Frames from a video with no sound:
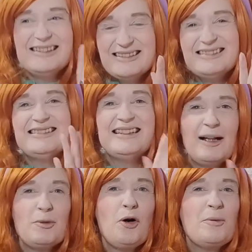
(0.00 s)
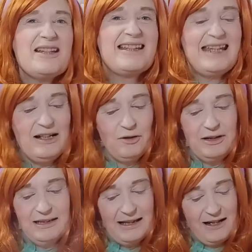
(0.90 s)
I'm not always keen
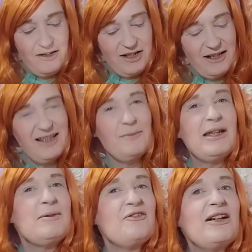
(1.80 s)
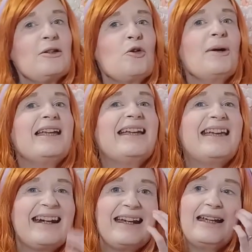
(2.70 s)
on glitters because sometimes I find them quite
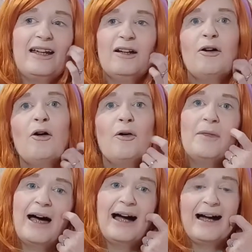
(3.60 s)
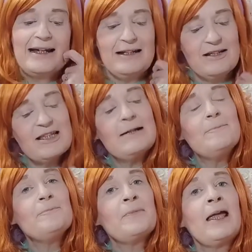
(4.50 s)
gritty on the eyes.
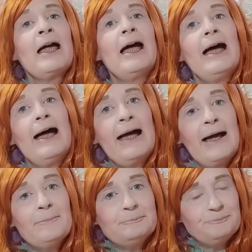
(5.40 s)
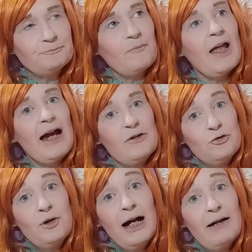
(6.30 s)
I
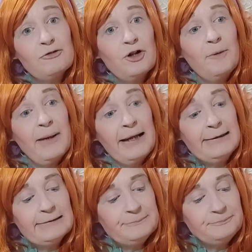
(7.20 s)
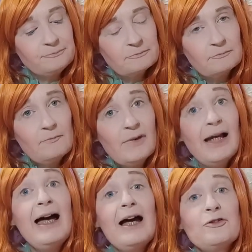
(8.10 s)
do have coming
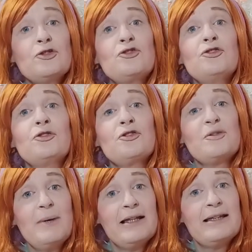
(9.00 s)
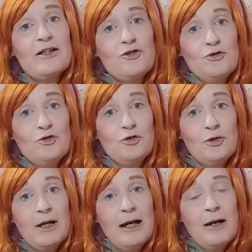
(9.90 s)
Artitude Cosmetics'
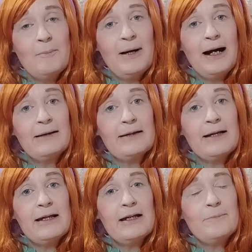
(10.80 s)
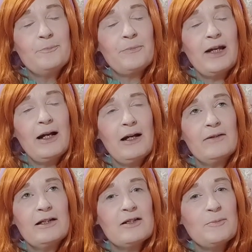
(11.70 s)
new palette. I
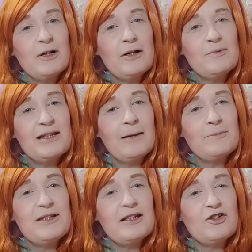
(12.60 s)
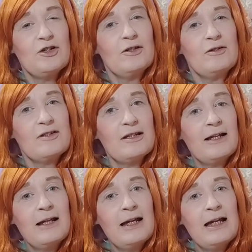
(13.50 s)
think it's pronounced Obsessions.
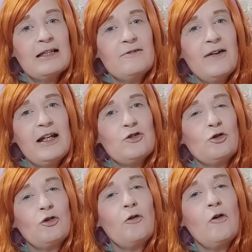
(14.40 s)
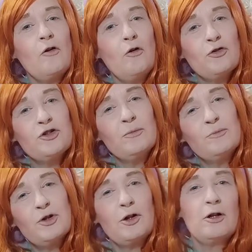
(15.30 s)
It's a very sort of
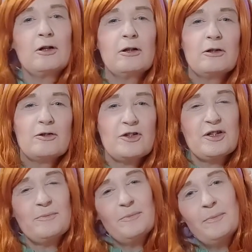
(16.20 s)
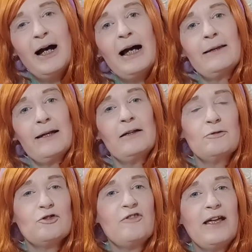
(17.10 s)
autumn sort of colours palette. It
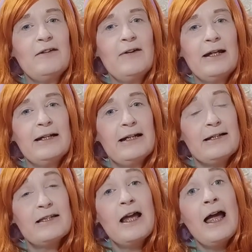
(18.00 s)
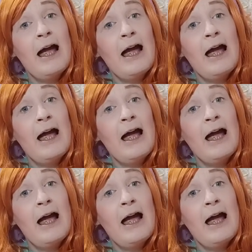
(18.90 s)
looks very, very nice.